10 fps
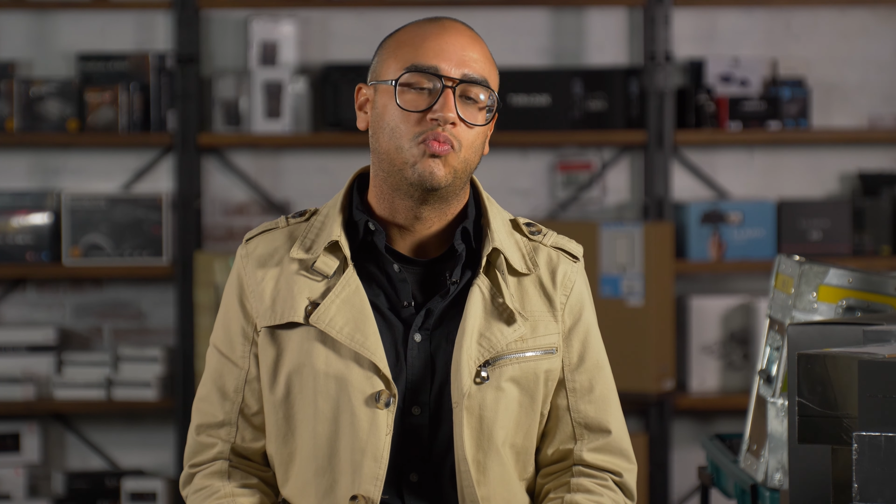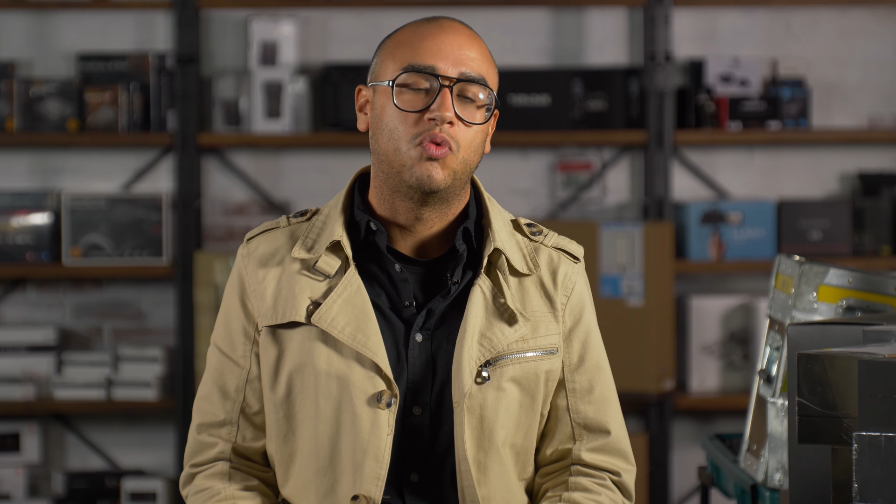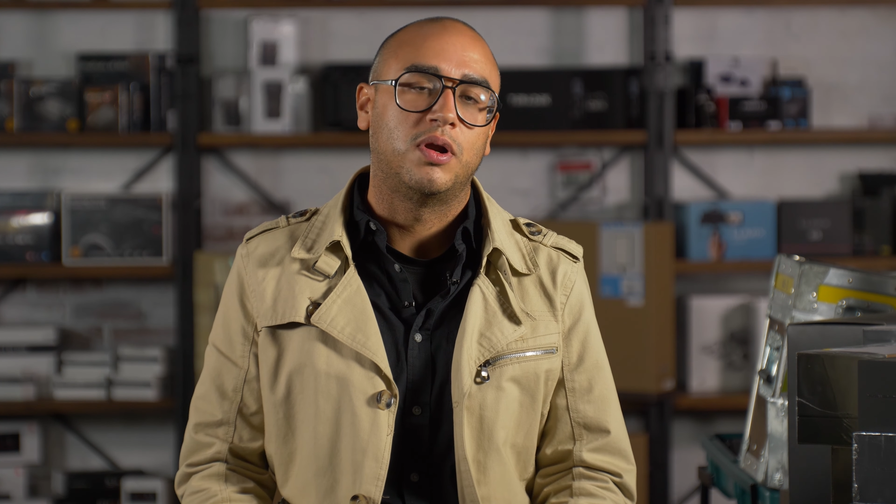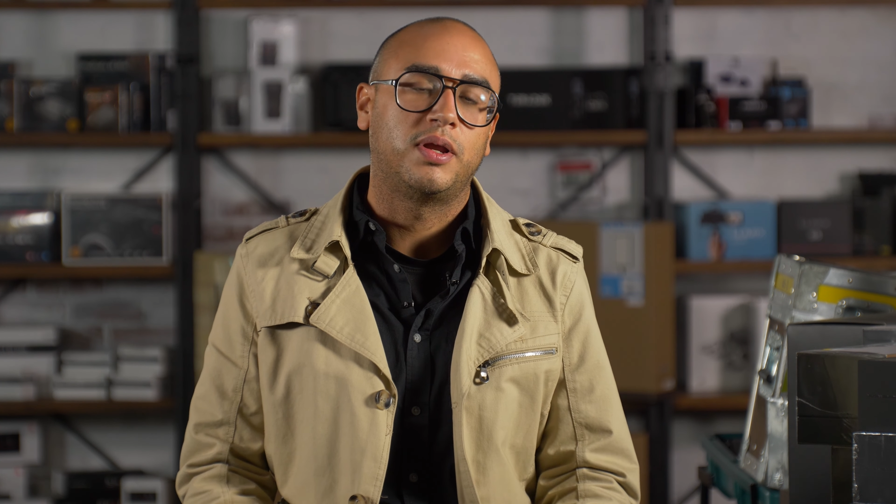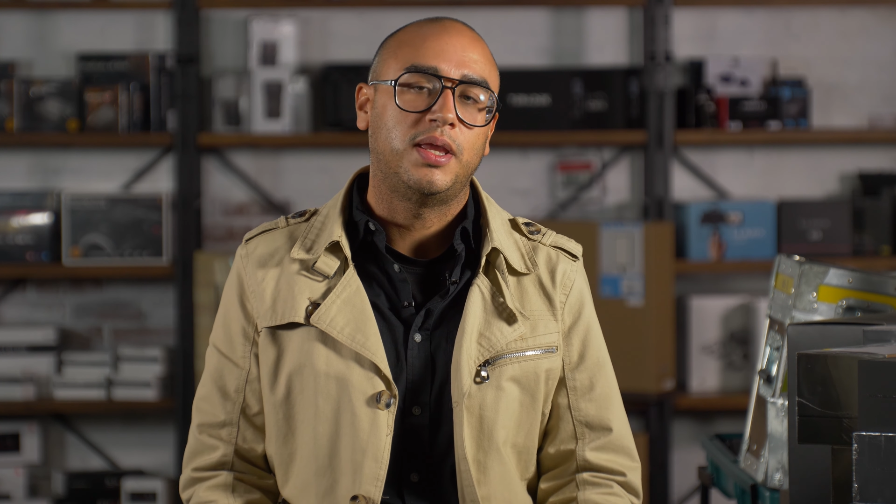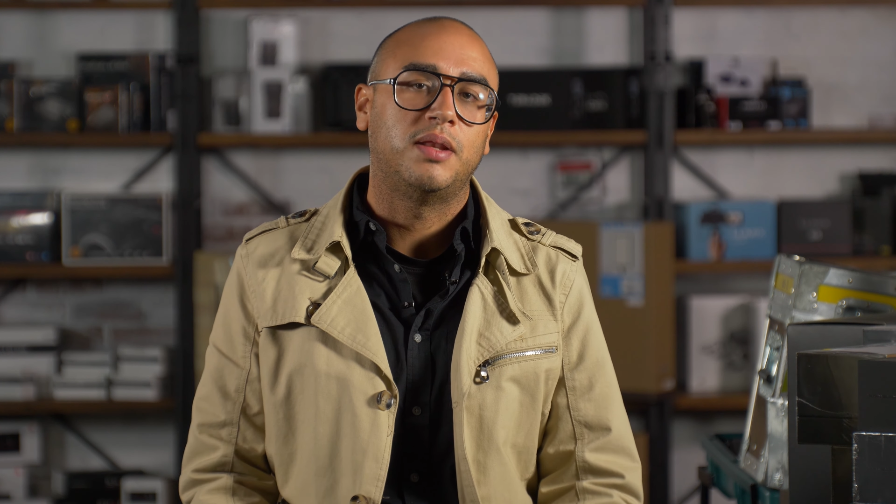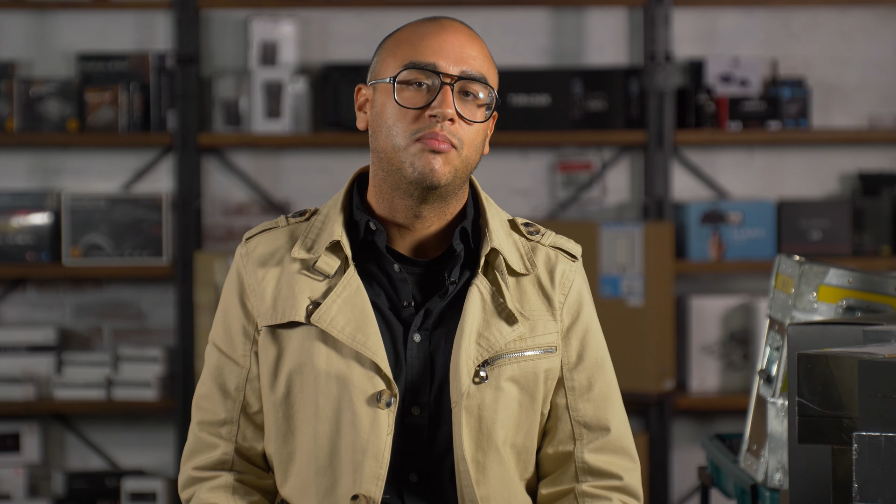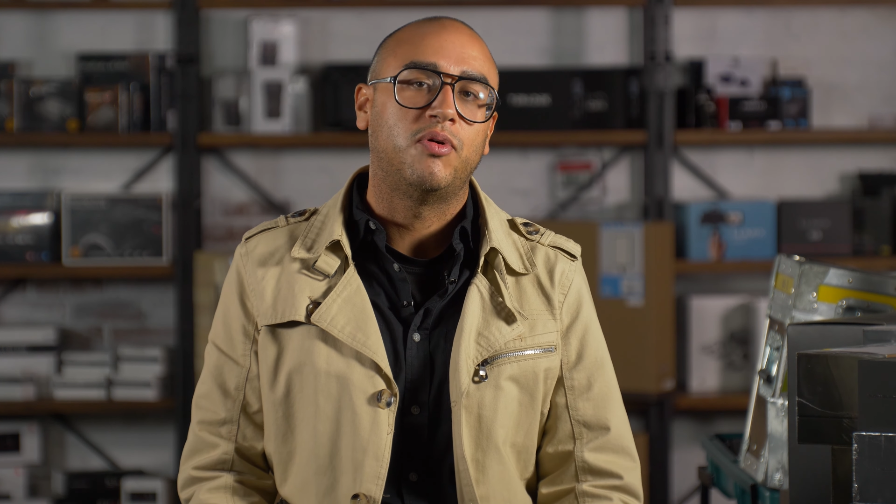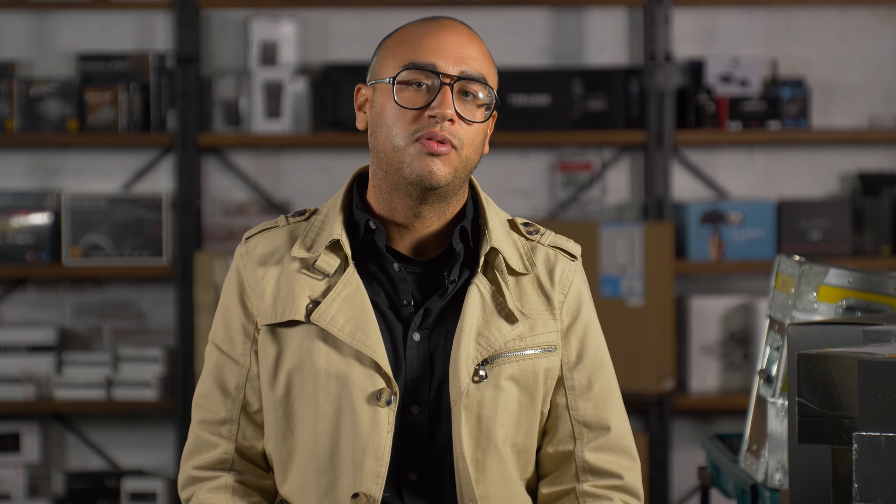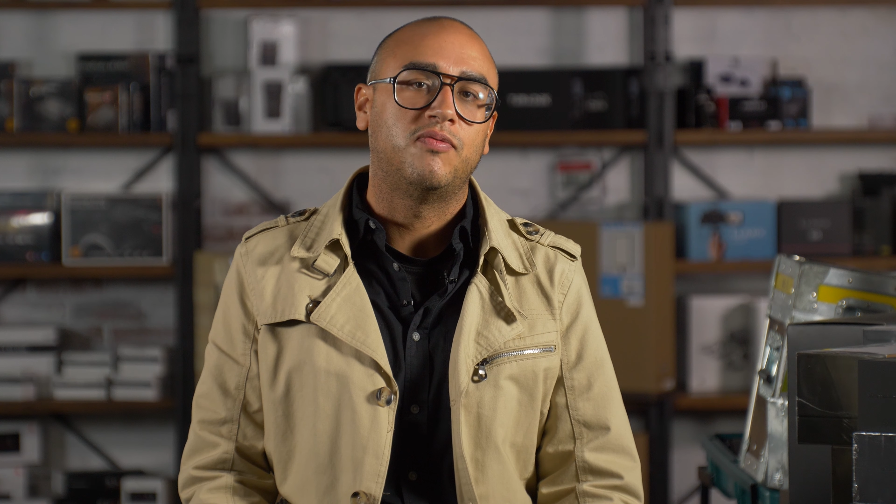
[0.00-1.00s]
work
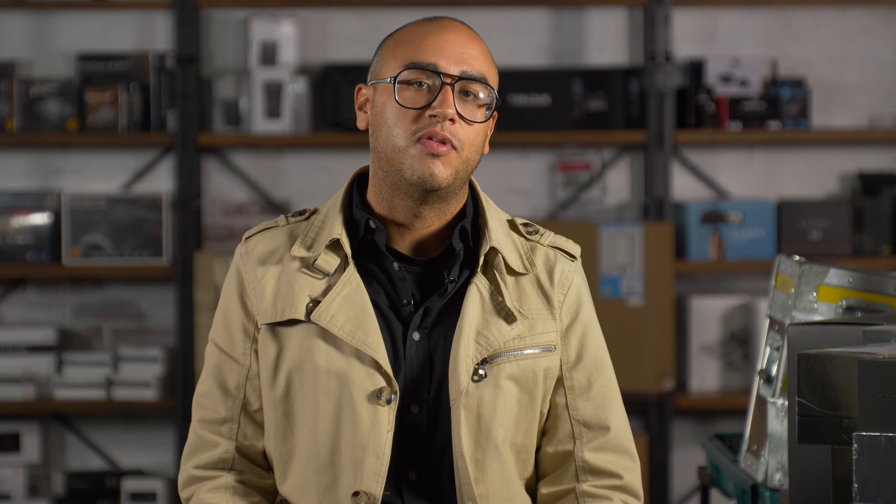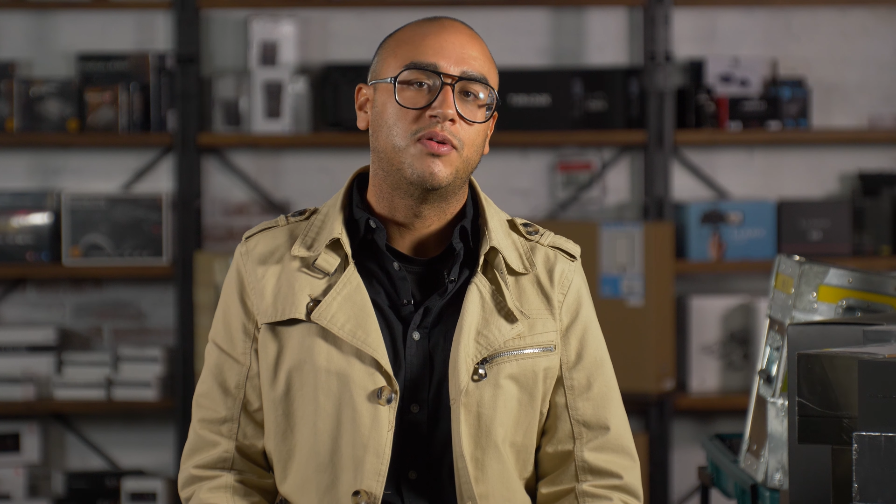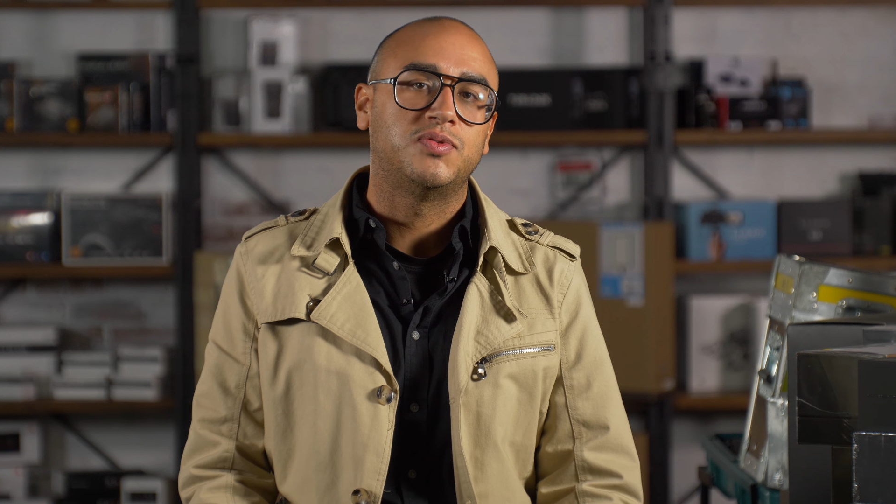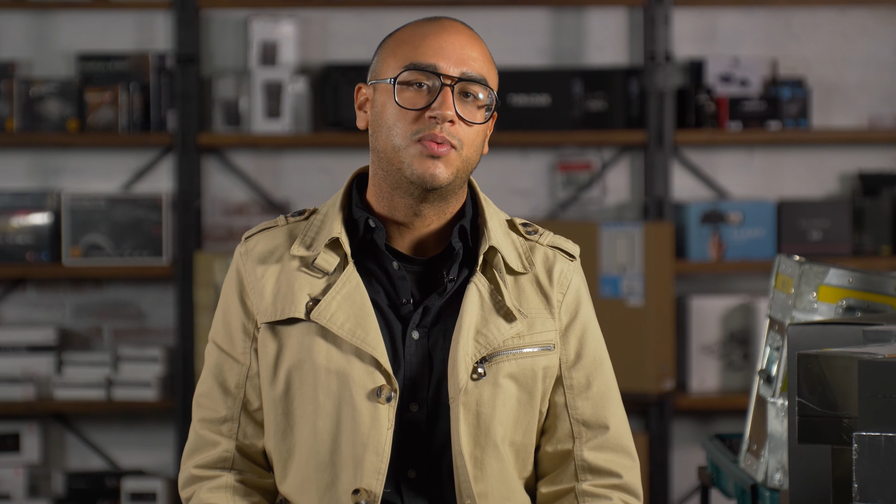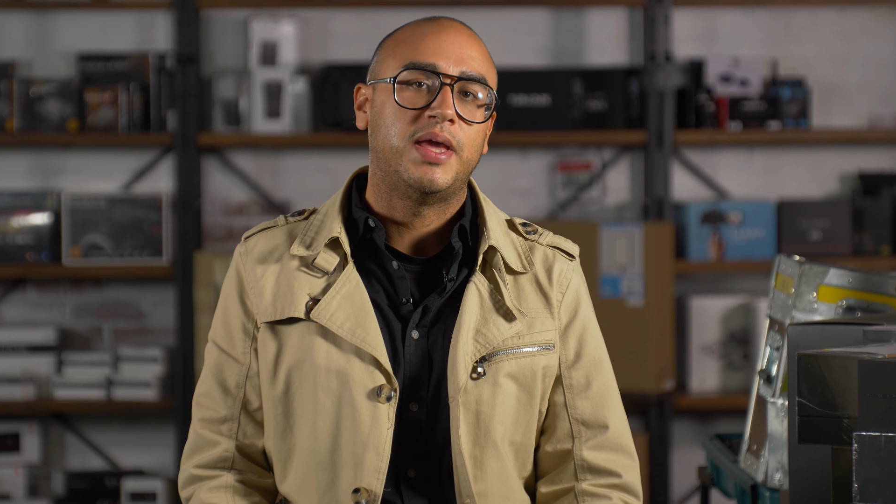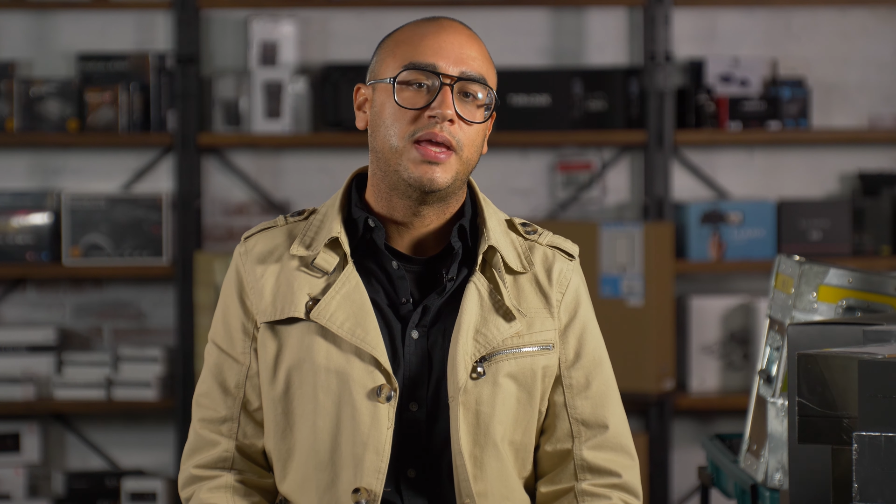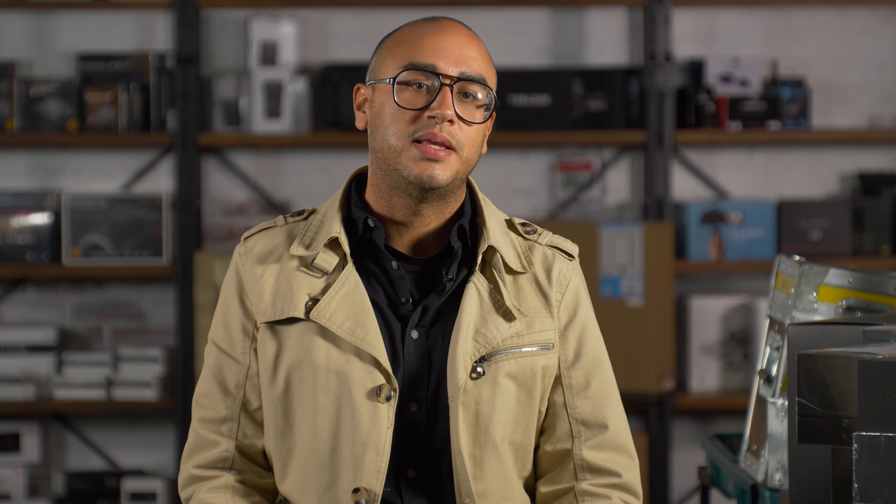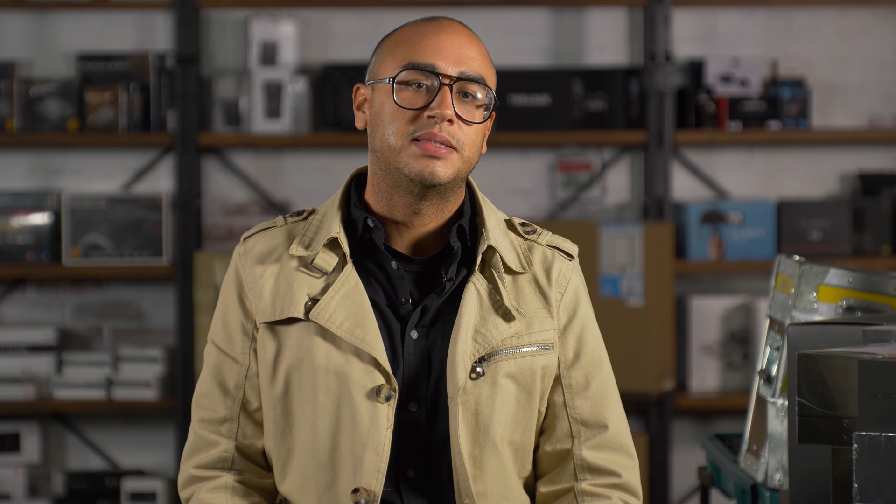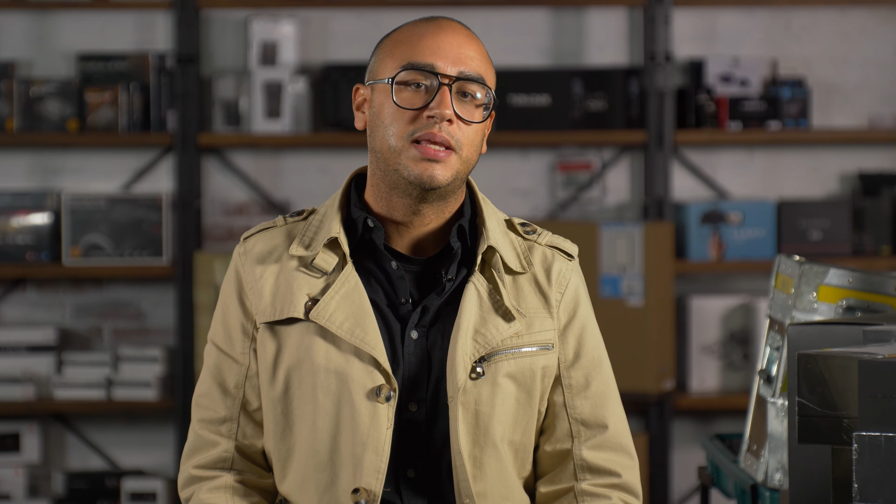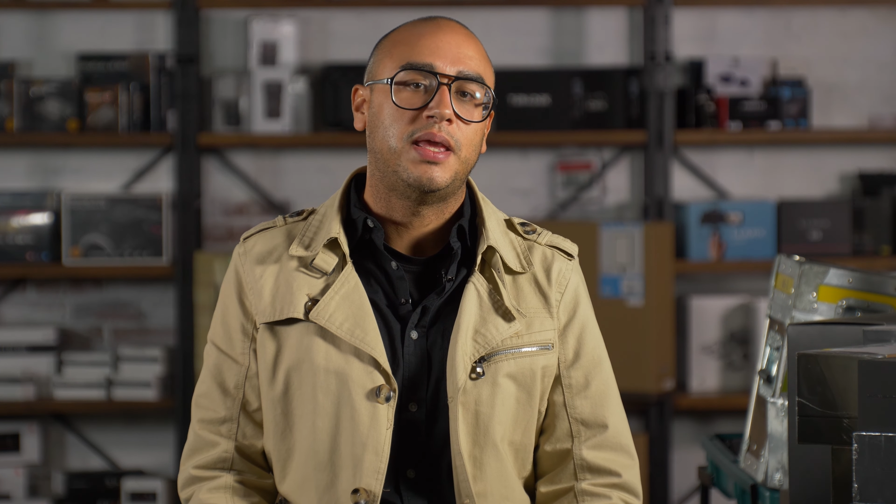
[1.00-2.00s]
in both of those ways,